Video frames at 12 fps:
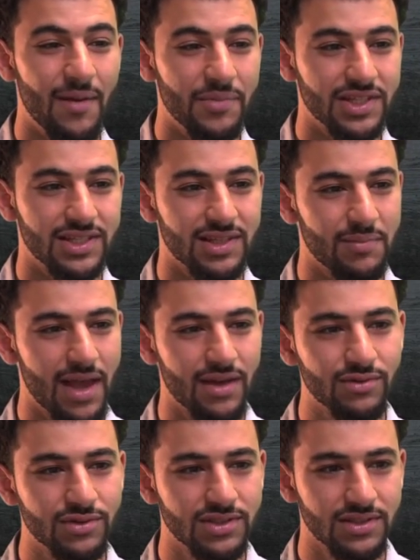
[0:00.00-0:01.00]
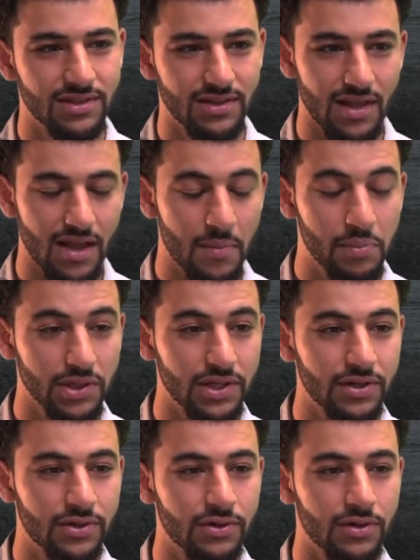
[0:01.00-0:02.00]
This is a man who's a
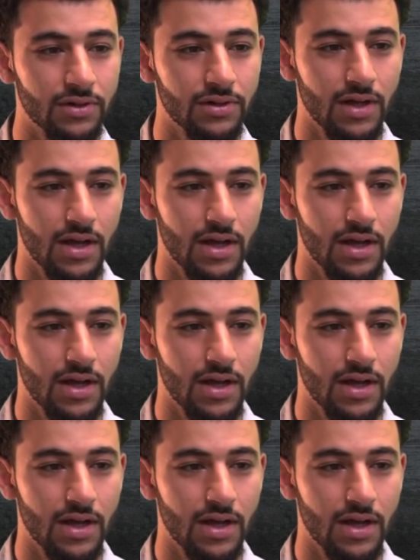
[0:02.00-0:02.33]
political